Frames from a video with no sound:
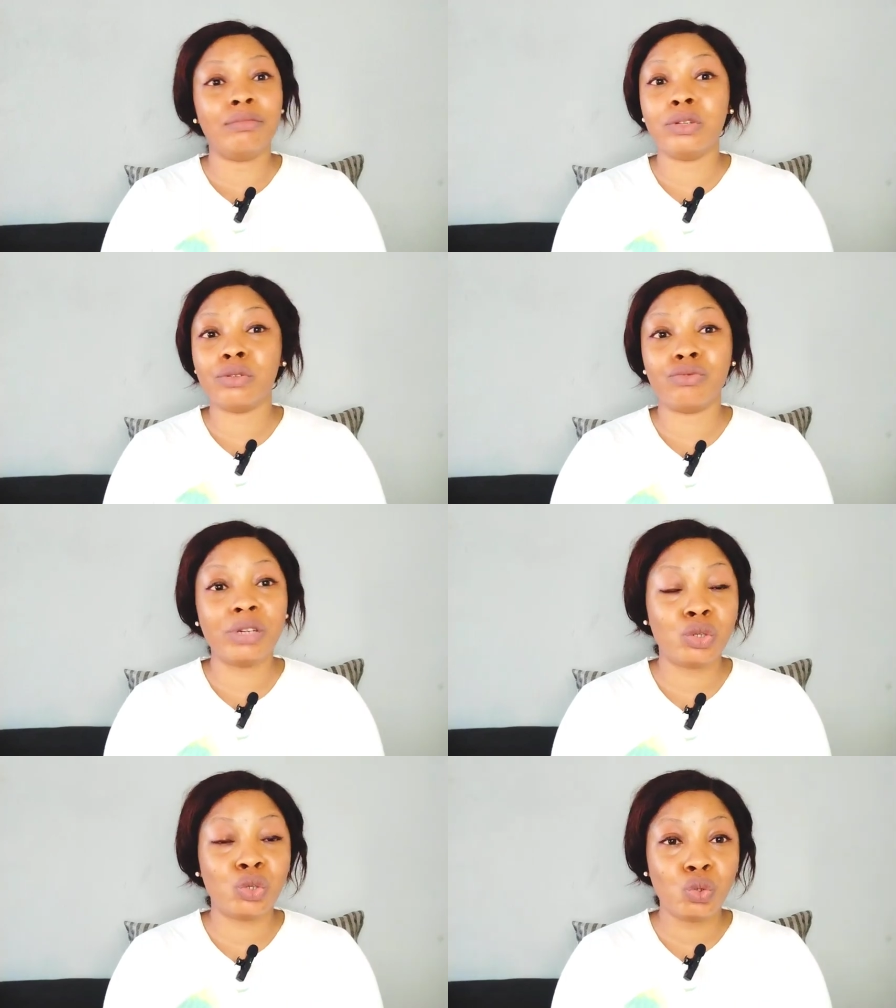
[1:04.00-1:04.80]
I'm not
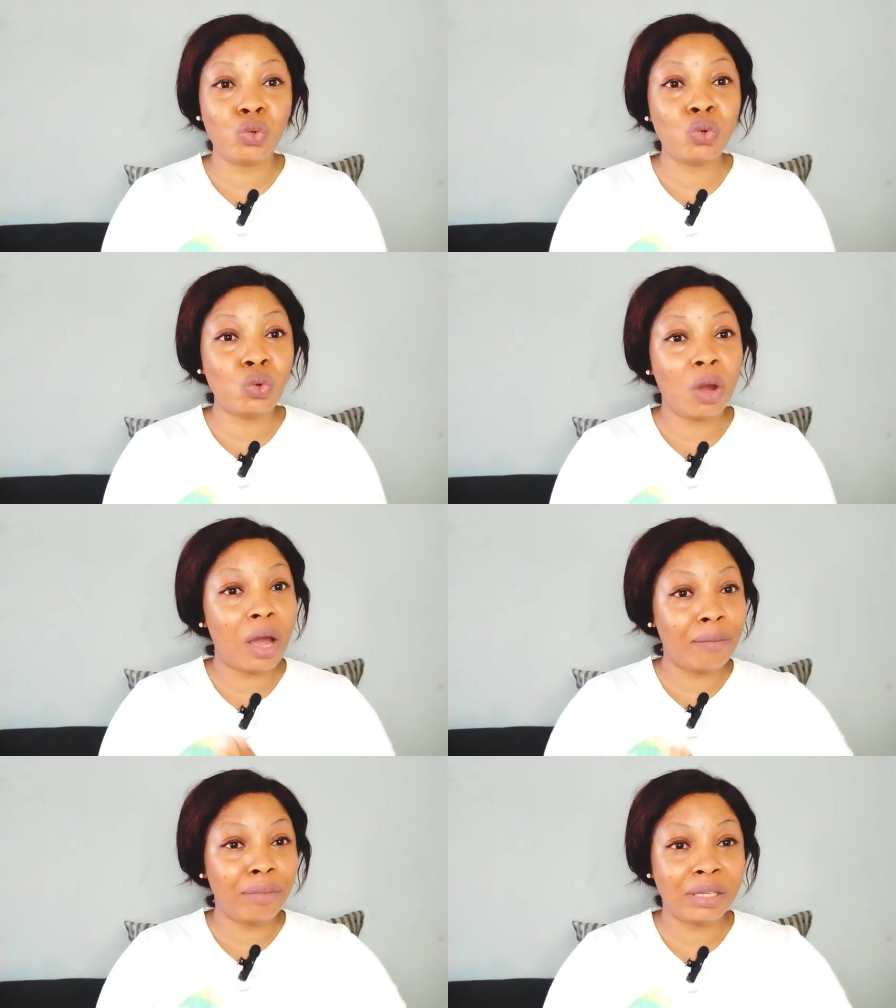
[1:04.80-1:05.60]
really too
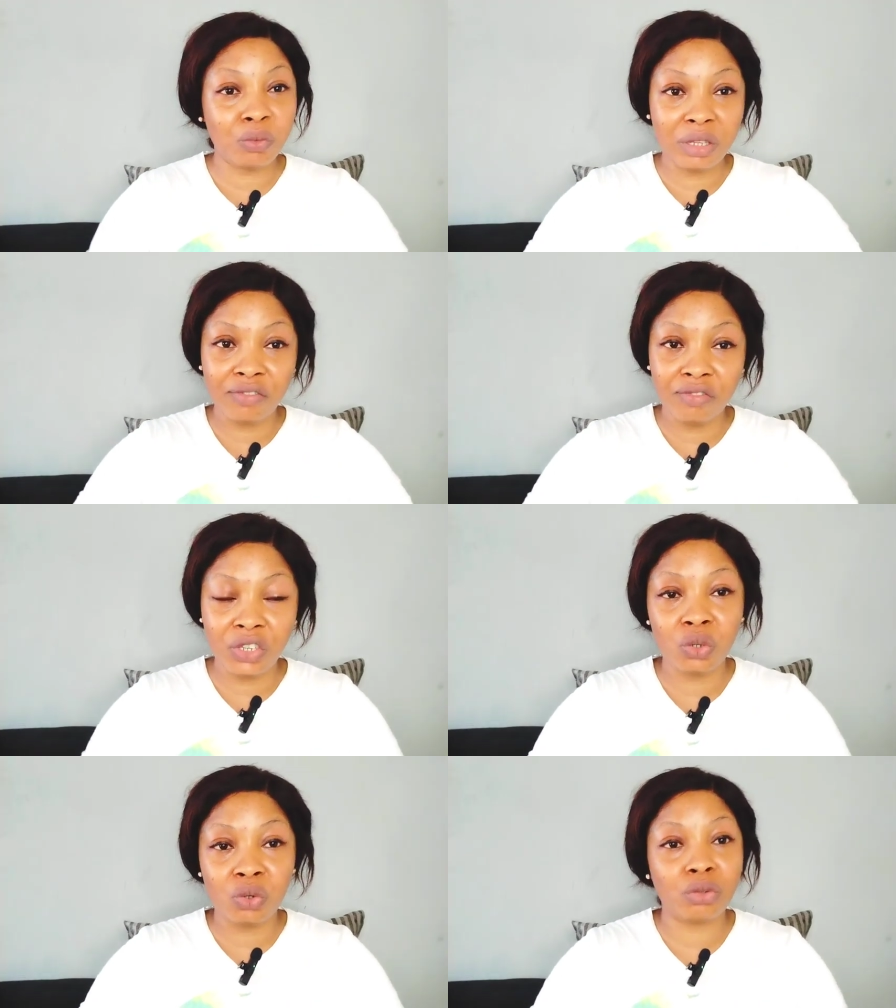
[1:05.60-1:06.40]
amazed with the
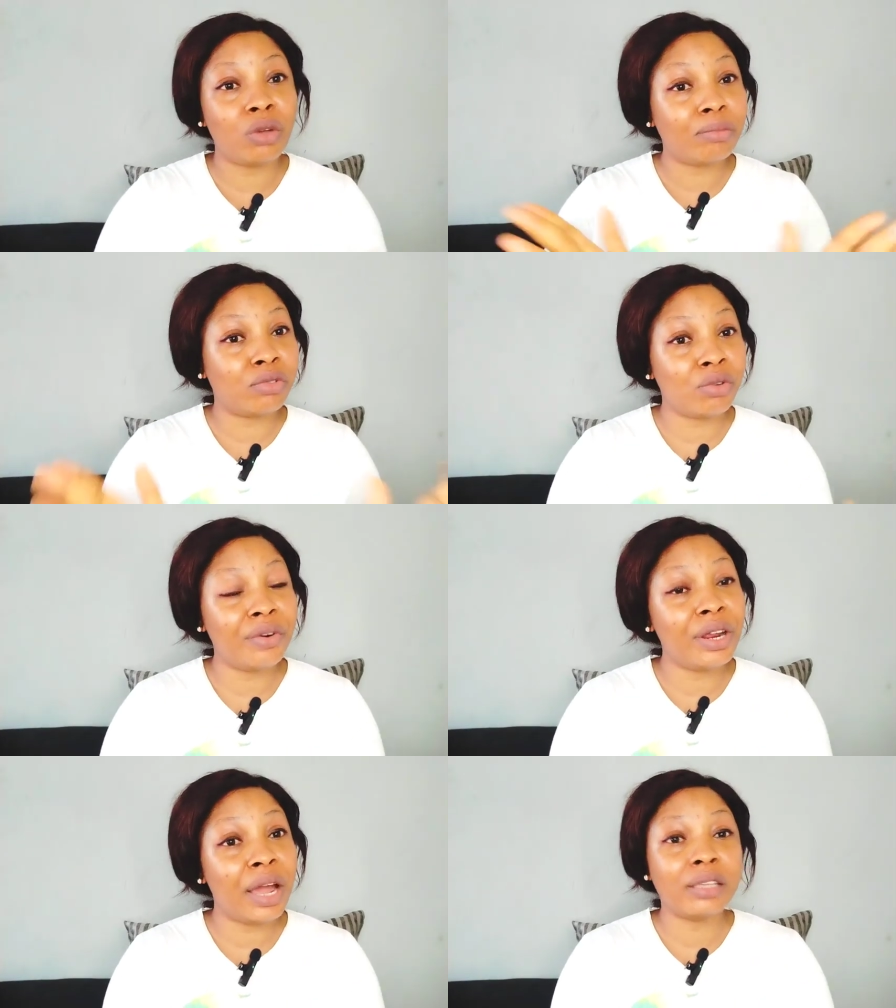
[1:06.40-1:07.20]
video. So I'm
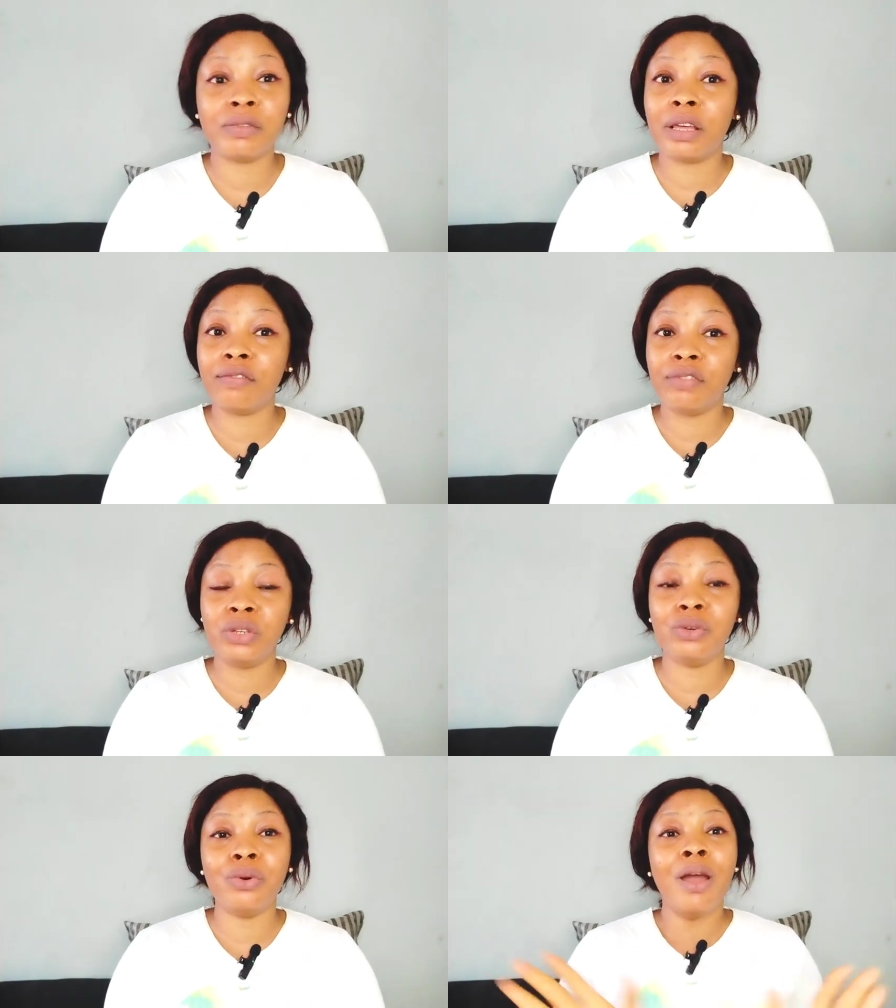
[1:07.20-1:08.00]
sorry, guys, for that
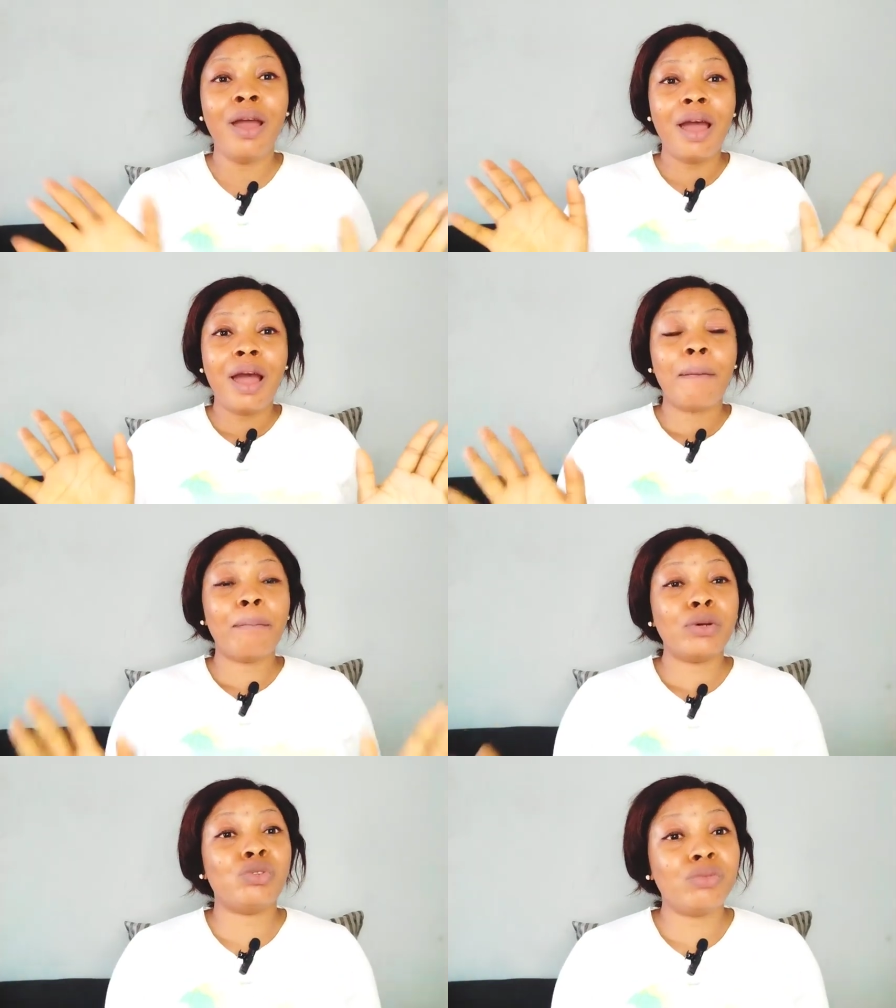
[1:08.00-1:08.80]
video.
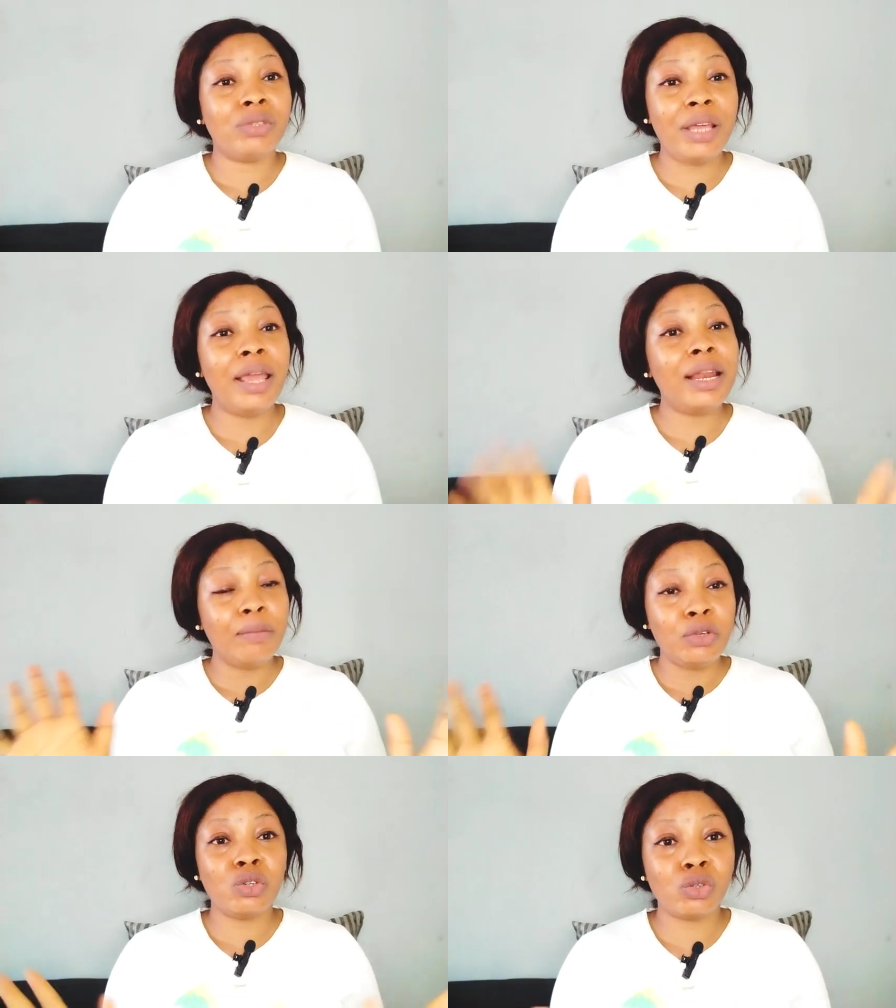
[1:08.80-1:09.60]
But today,
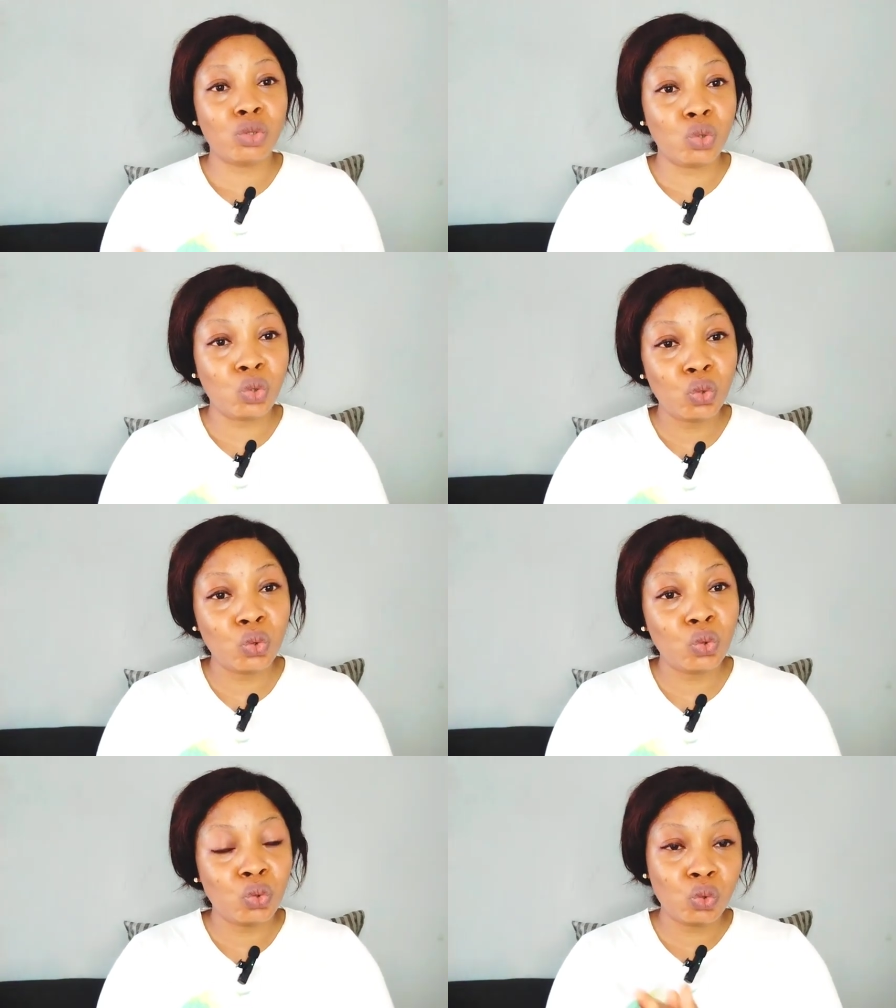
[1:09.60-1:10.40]
let me just
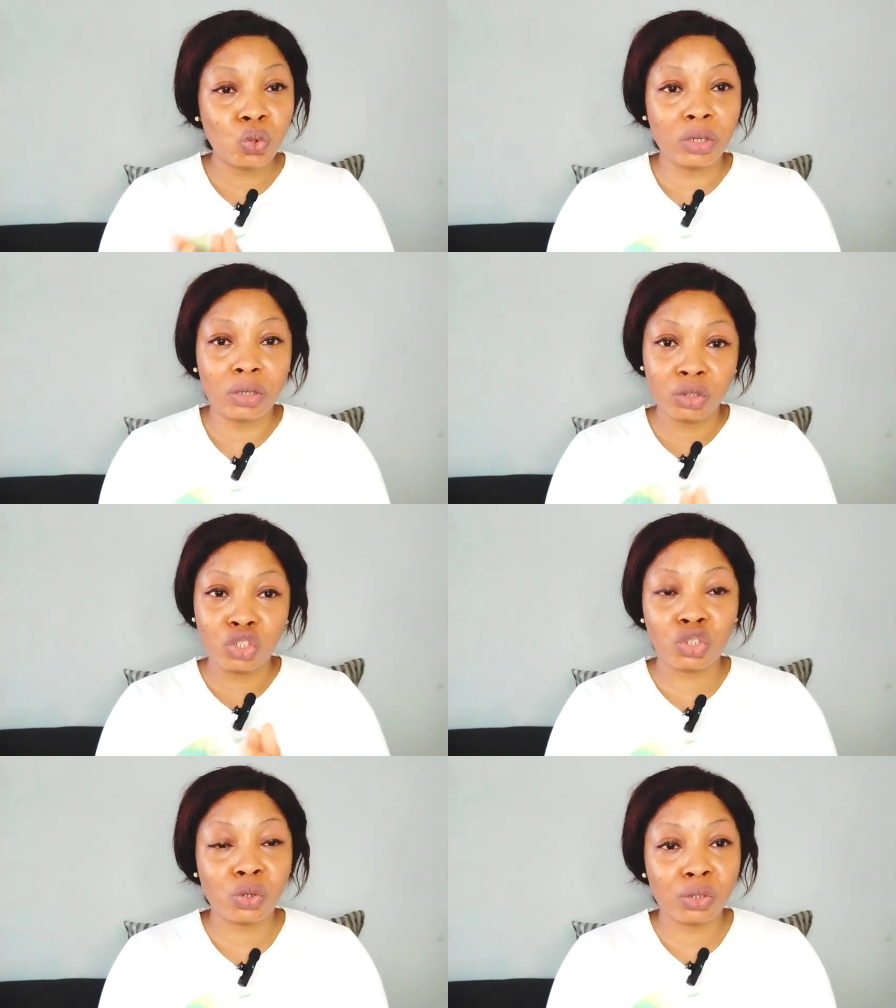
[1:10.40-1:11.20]
do a
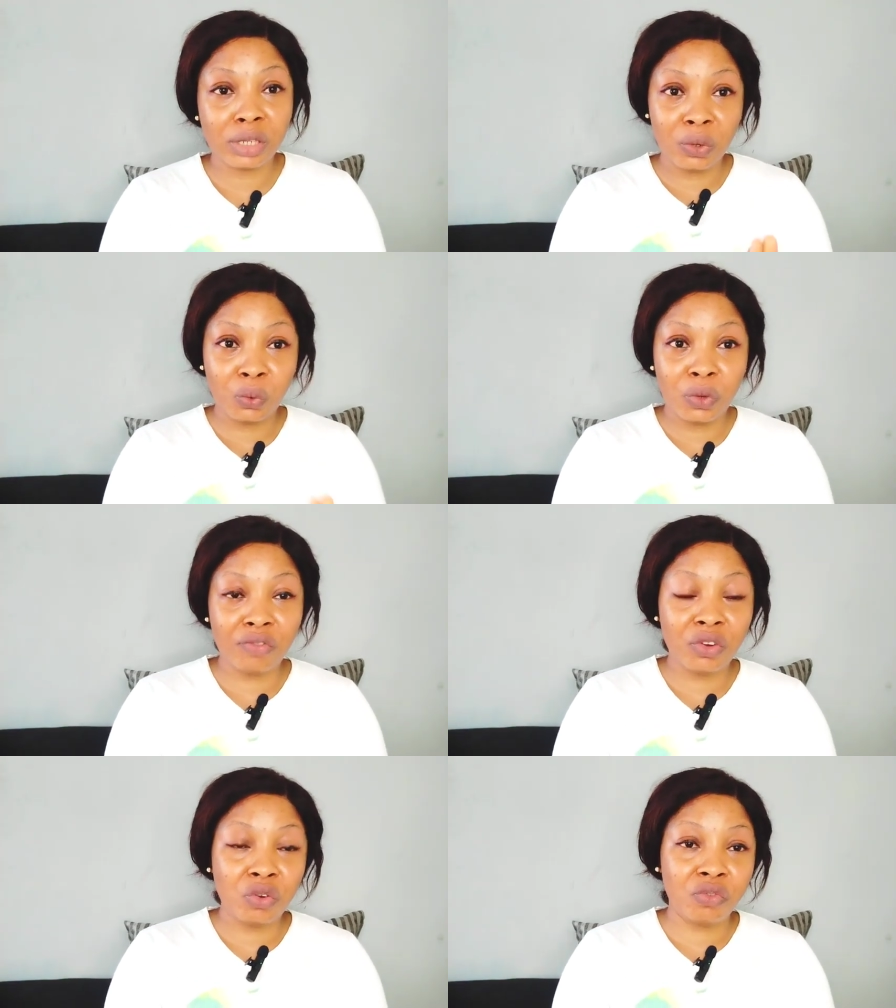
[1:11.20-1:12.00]
short and
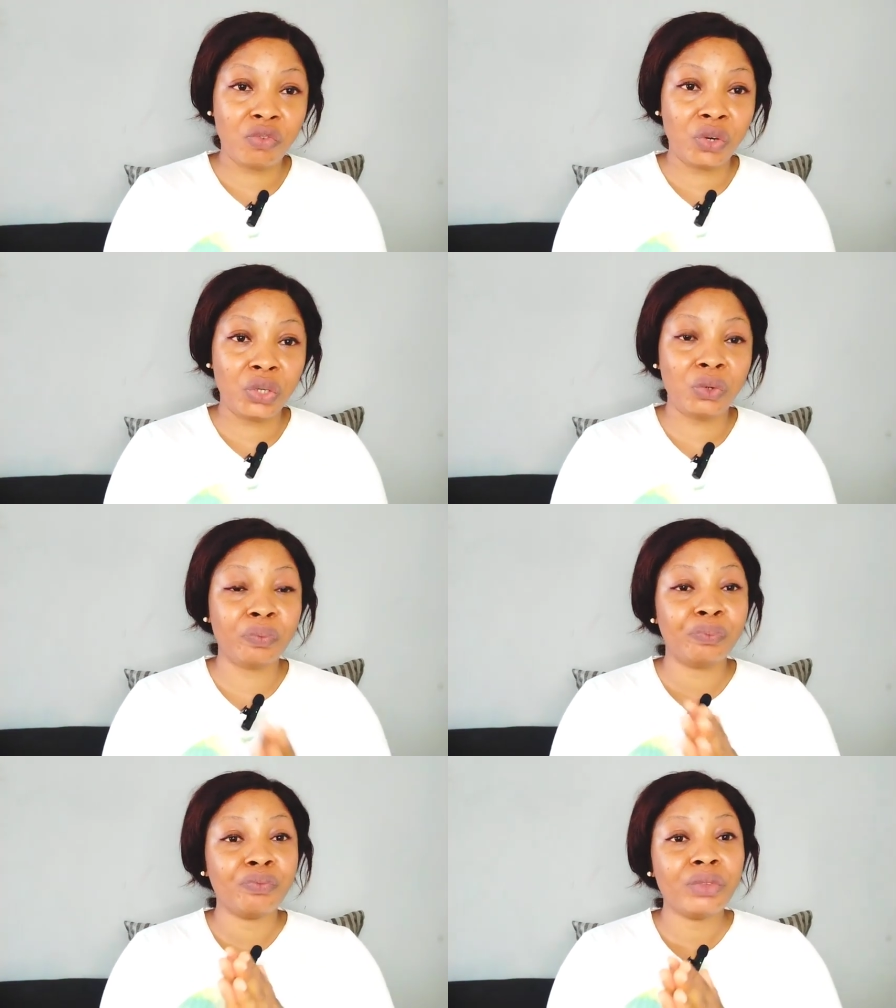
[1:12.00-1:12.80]
quick video for
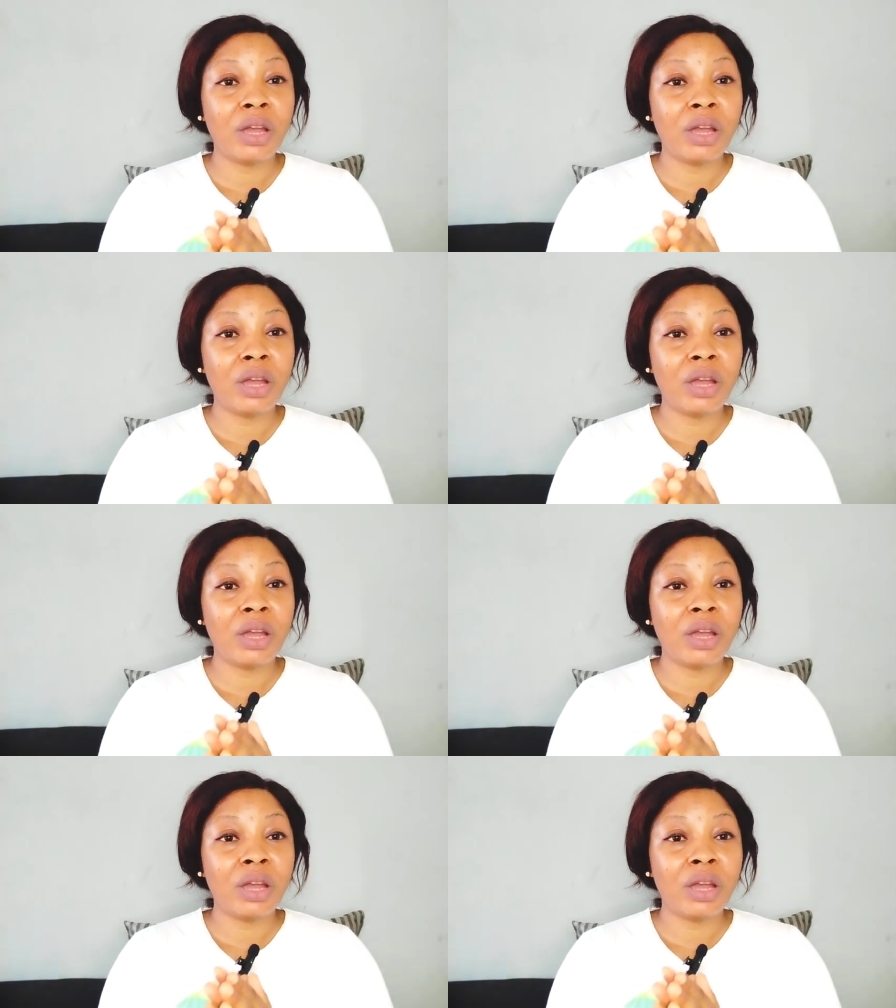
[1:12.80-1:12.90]
you.